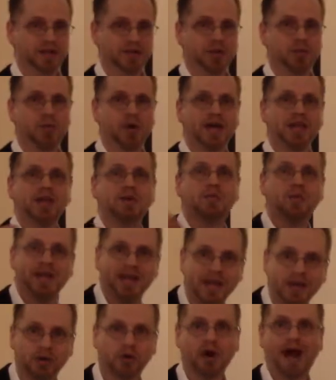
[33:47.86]
the way that
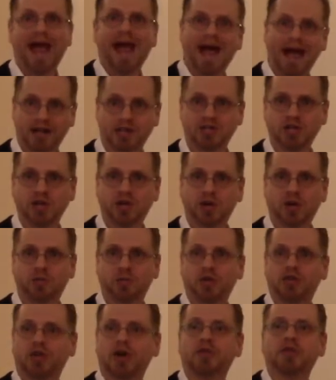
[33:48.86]
we interact
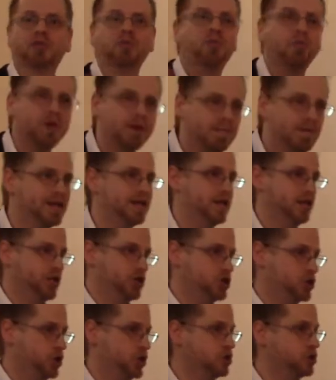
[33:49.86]
with other women in
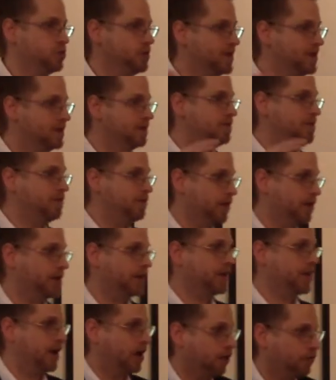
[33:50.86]
the church. We need to be
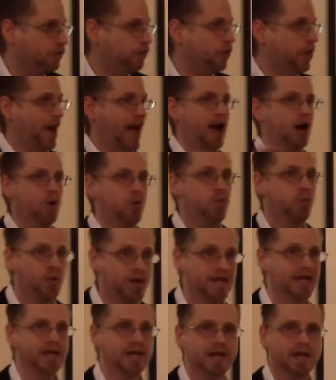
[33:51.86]
very careful how
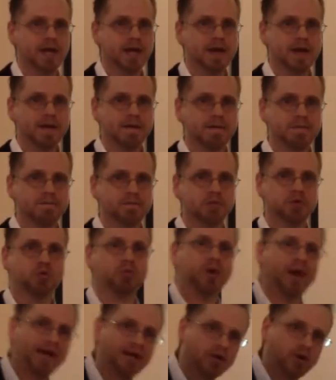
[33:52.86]
we
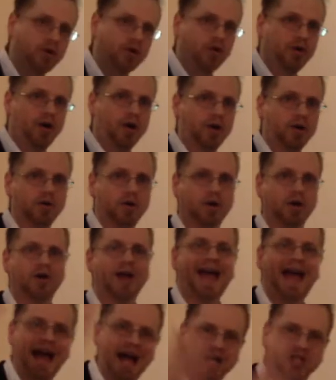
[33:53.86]
direct our, our,
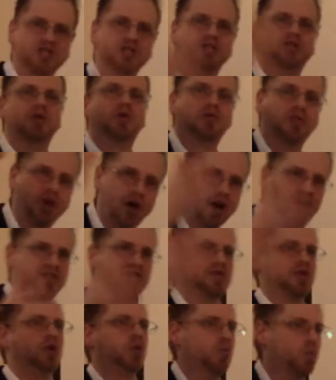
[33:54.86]
our actions, our
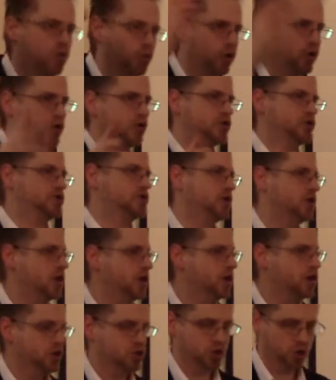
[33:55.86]
thoughts, and our words
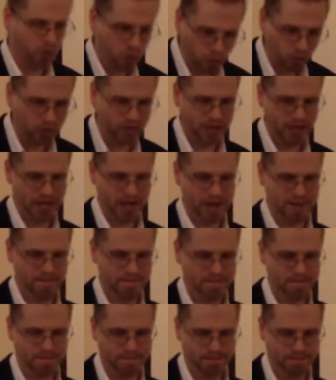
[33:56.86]
toward
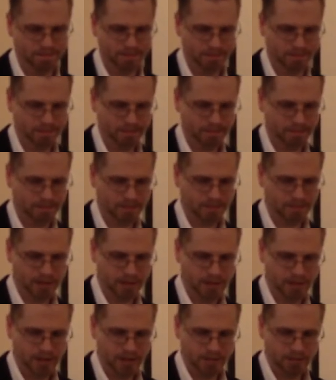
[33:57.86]
them
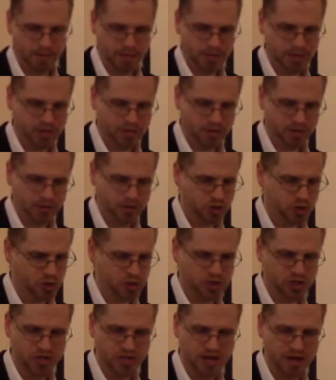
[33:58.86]
because the
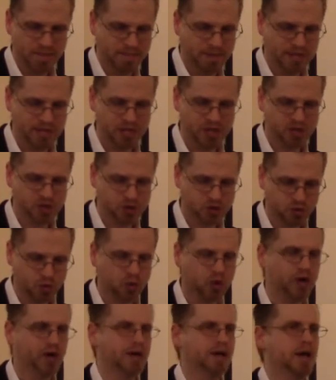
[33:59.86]
churches have been
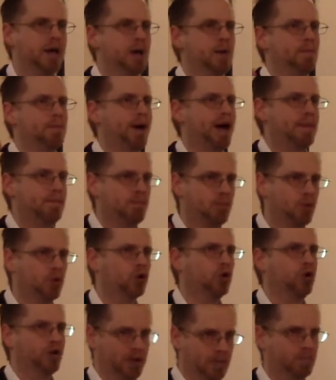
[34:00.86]
destroyed by
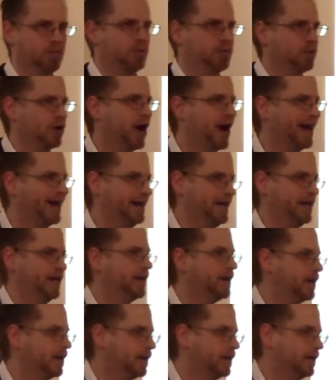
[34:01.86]
moral impropriety.